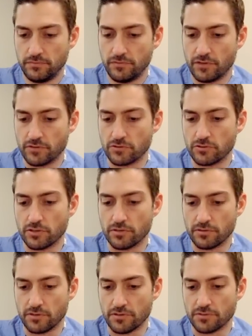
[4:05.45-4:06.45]
If I was good, I
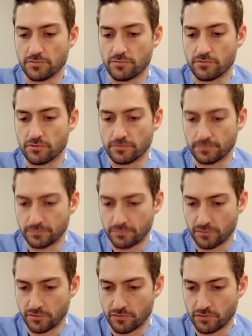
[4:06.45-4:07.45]
would have done this before.
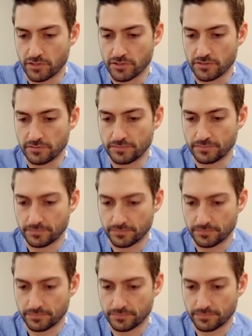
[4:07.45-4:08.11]
Perforation,